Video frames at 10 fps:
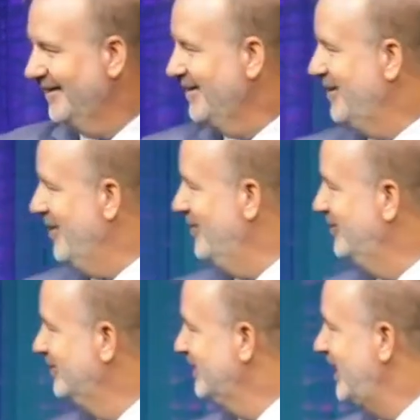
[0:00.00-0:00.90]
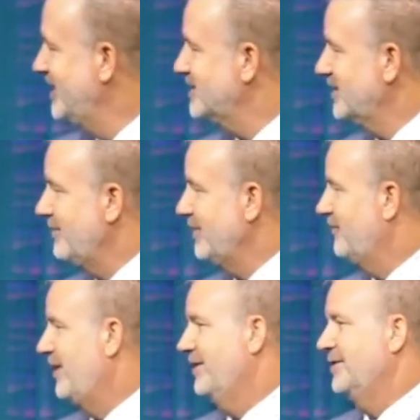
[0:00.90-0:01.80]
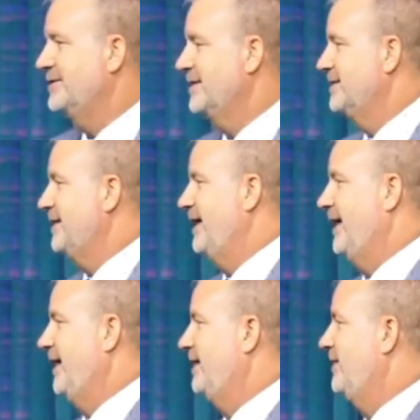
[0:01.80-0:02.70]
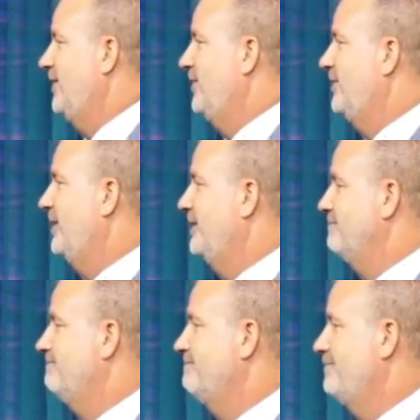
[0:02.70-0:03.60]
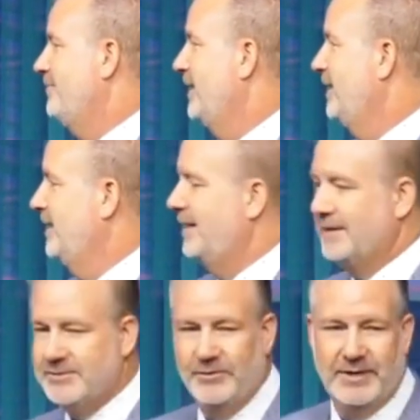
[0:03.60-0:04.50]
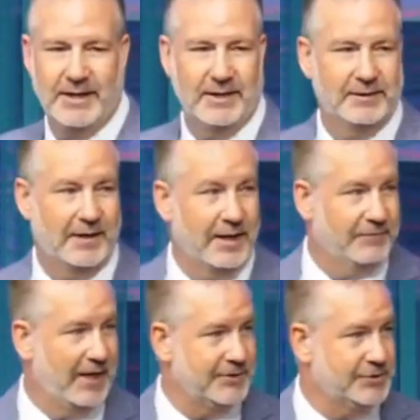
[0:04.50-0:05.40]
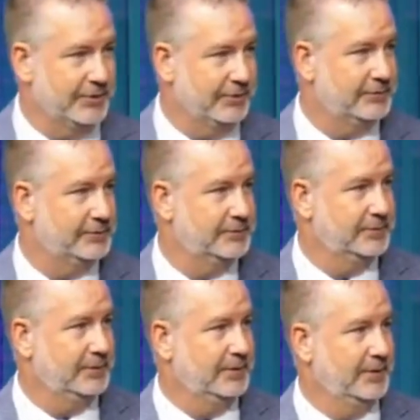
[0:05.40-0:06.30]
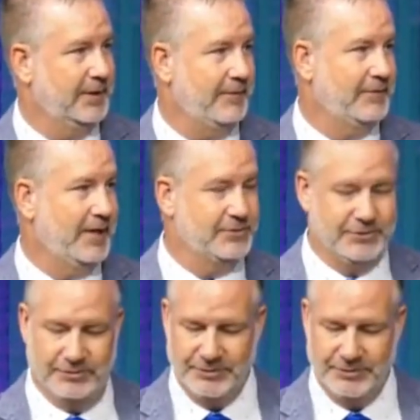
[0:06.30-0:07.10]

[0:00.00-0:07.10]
You know, and he's a loving father. He's going to say, hey, you know, I, it's okay. I've got you. I've got you.